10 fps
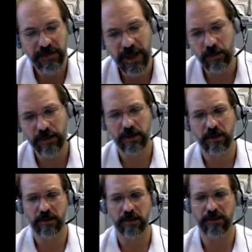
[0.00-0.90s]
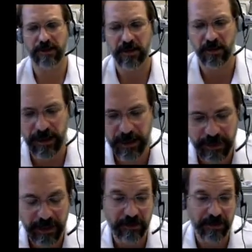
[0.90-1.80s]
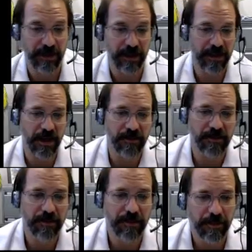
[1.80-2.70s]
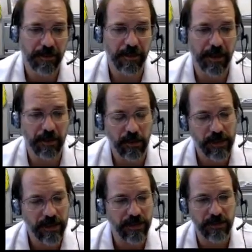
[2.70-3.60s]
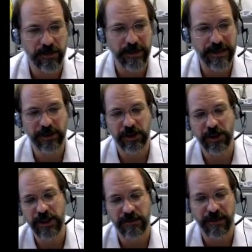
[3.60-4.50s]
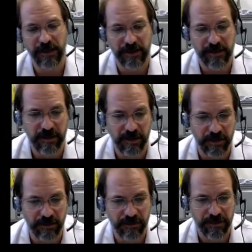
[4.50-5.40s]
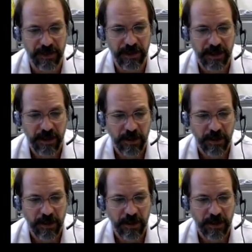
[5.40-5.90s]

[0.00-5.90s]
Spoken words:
And if that were the whole story, it'd be interesting enough. But what we can do is we can shift this curve.